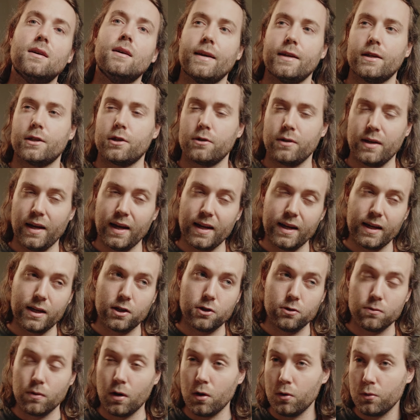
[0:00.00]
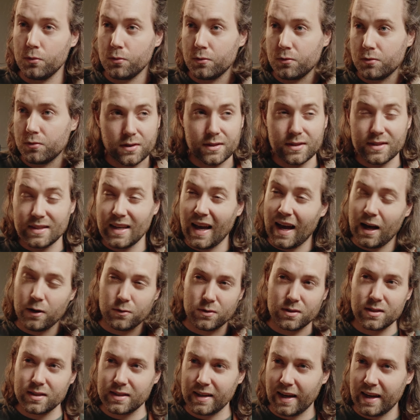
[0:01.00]
and creating your own
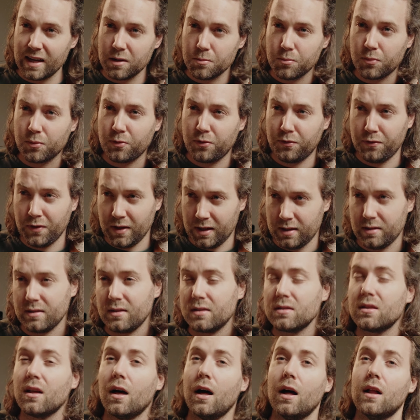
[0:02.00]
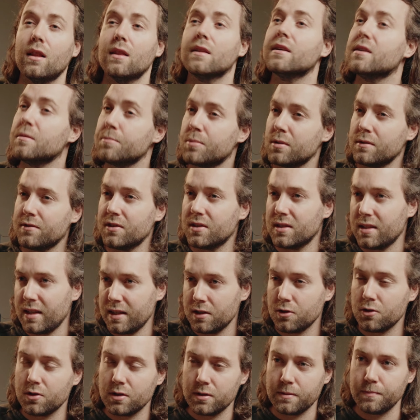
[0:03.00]
soundscape fingerstyle
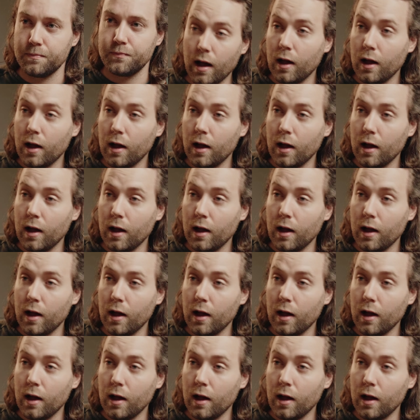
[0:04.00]
improvisation.